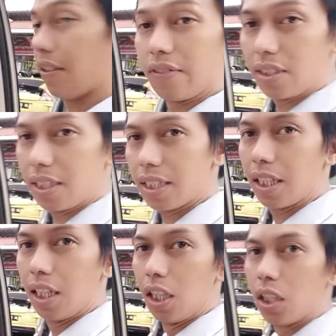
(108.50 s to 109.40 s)
after that
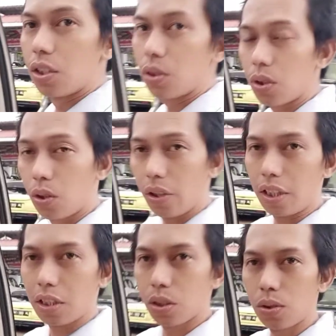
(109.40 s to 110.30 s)
you're
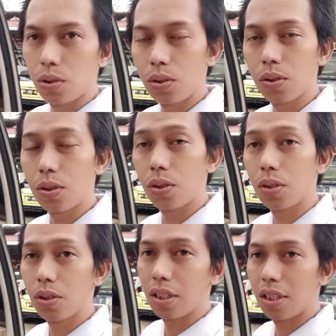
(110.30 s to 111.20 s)
going
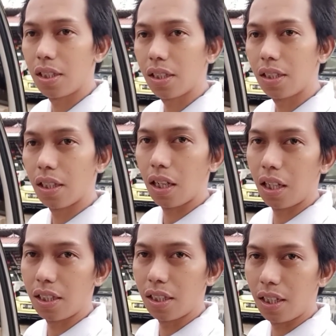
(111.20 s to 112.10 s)
to the
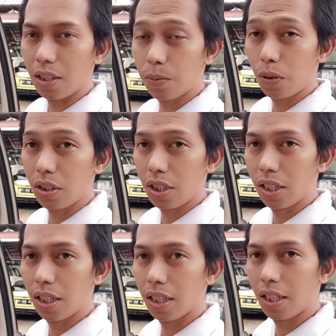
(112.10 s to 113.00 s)
under dashboard
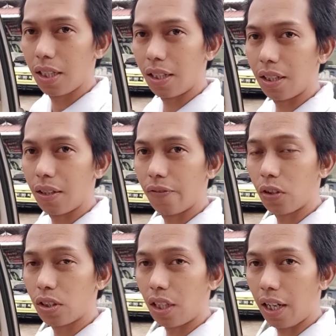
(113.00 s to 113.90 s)
for
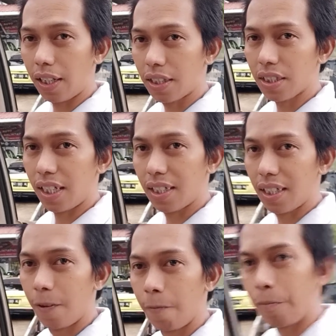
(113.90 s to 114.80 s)
the right side,
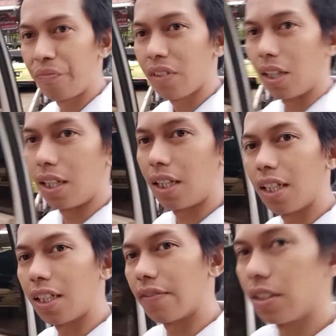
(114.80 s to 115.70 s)

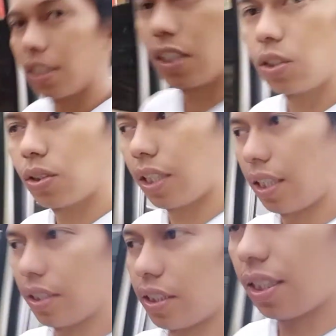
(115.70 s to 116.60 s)
and after that you
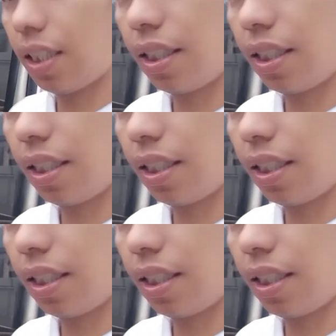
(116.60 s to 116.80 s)
can see